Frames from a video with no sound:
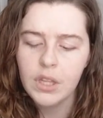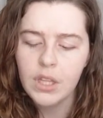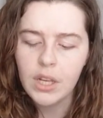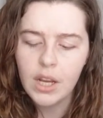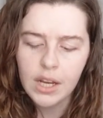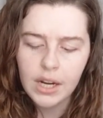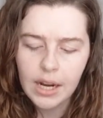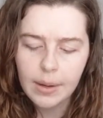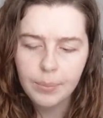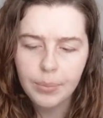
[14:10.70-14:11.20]

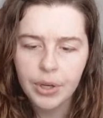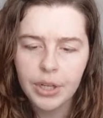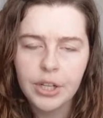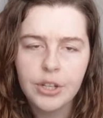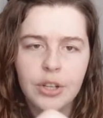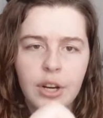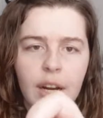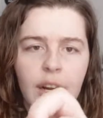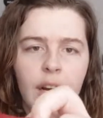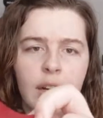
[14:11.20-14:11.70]
I'm pretty
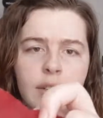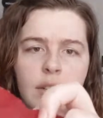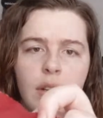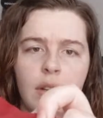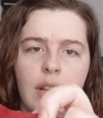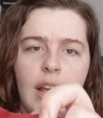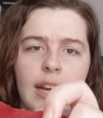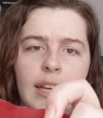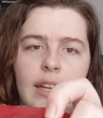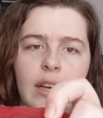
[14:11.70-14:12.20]
sure I also
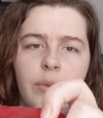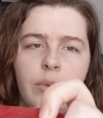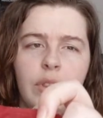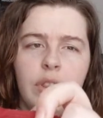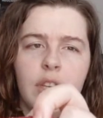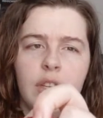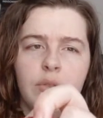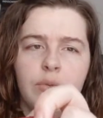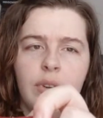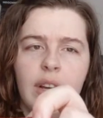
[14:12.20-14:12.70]
lined it with
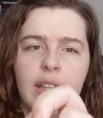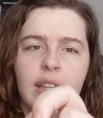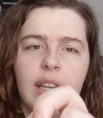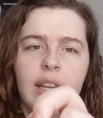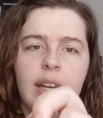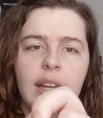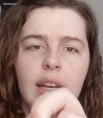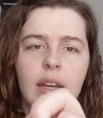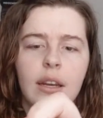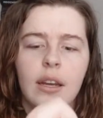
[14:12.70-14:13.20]
this red
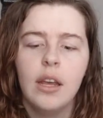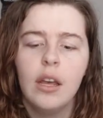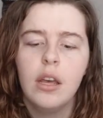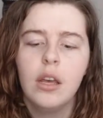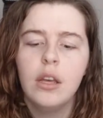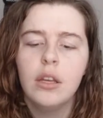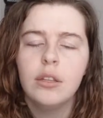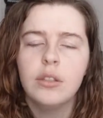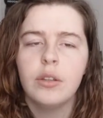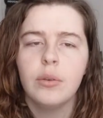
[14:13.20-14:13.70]
linen.
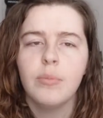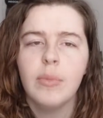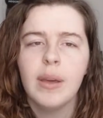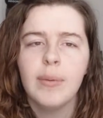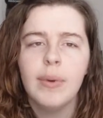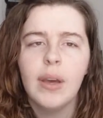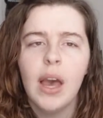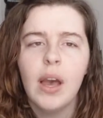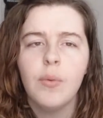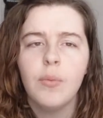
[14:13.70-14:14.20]
So
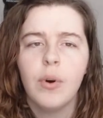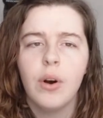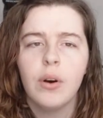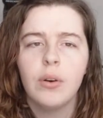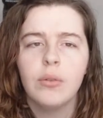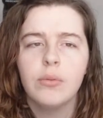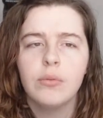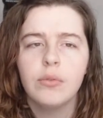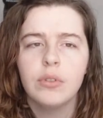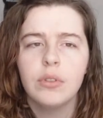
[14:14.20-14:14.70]
maybe I
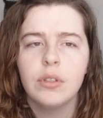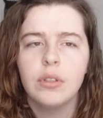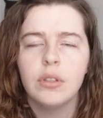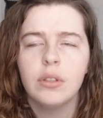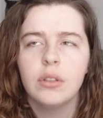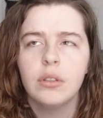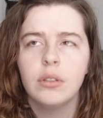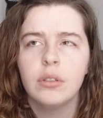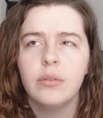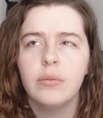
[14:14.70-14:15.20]
won't
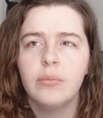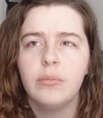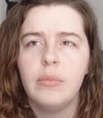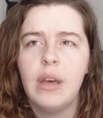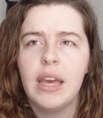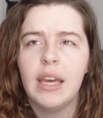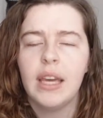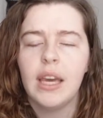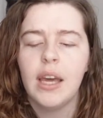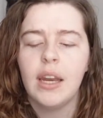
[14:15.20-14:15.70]

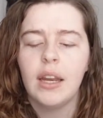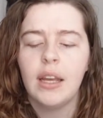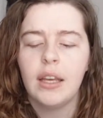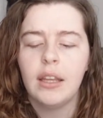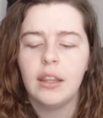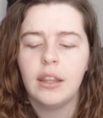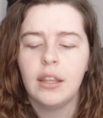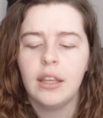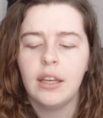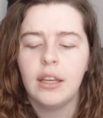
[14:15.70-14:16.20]
make
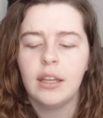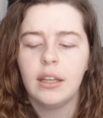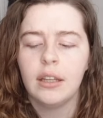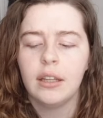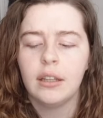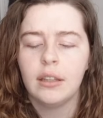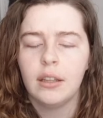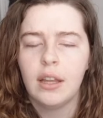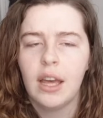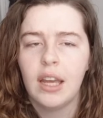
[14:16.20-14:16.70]

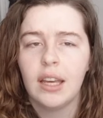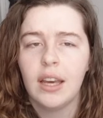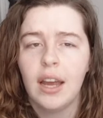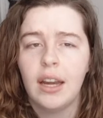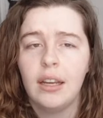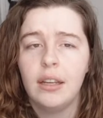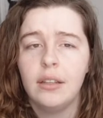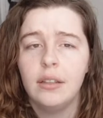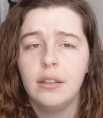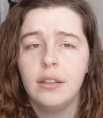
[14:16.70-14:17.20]
anything, like, I
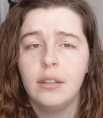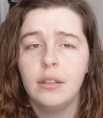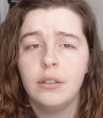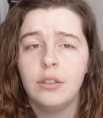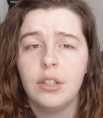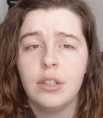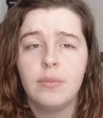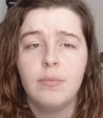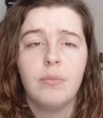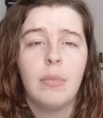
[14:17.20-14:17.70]

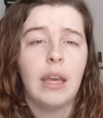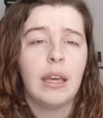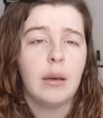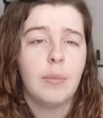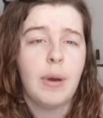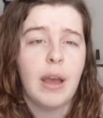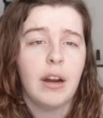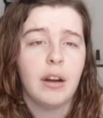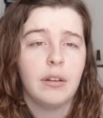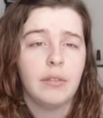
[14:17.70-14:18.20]
just make a
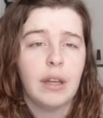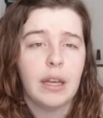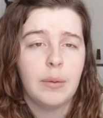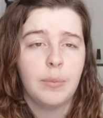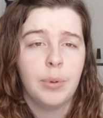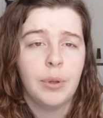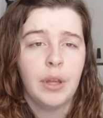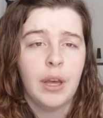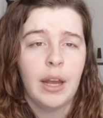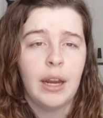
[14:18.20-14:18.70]
pair of, like,
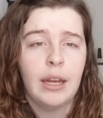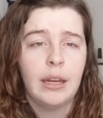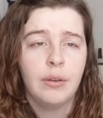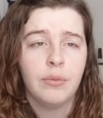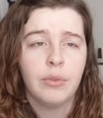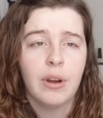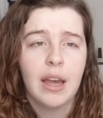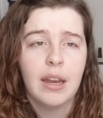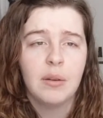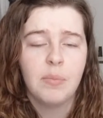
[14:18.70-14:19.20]
plain
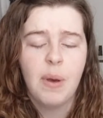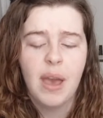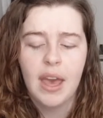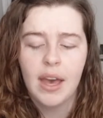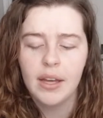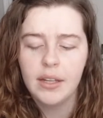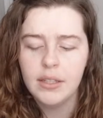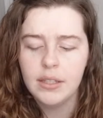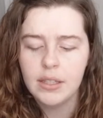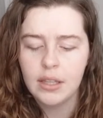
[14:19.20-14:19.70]
red
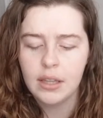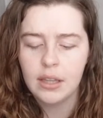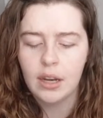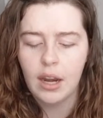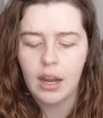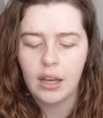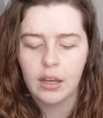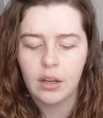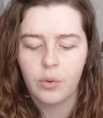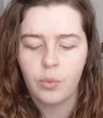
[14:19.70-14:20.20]
pants that
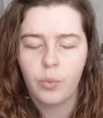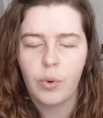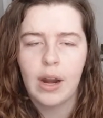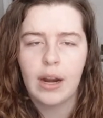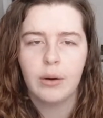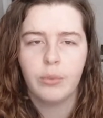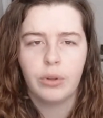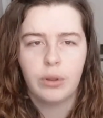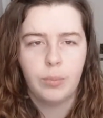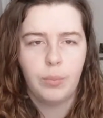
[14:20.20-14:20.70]
I could
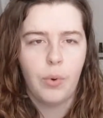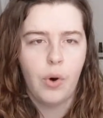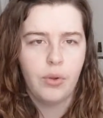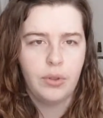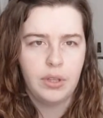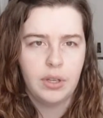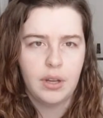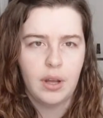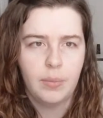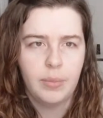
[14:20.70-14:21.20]
wear with both
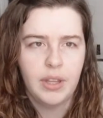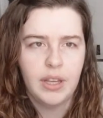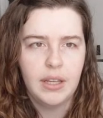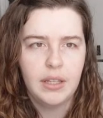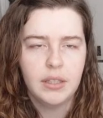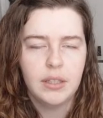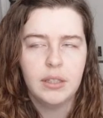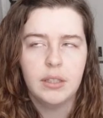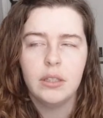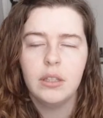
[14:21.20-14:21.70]

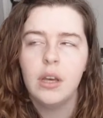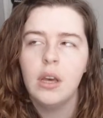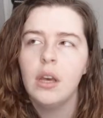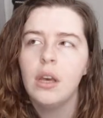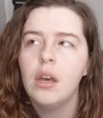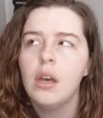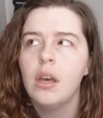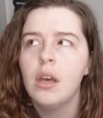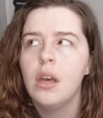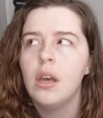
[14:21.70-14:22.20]
doublets.
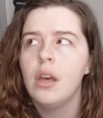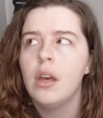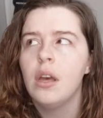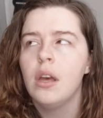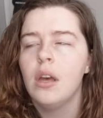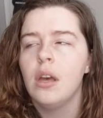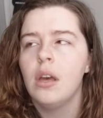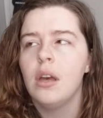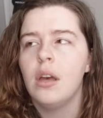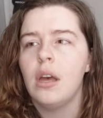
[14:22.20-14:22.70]

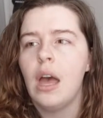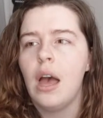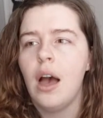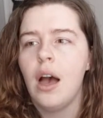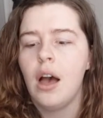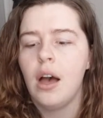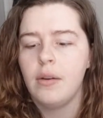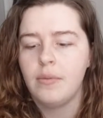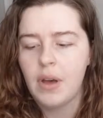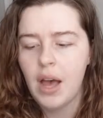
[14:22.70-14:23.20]

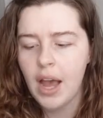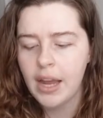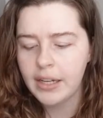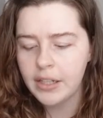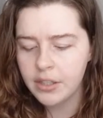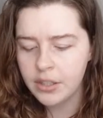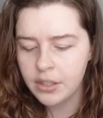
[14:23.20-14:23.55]
I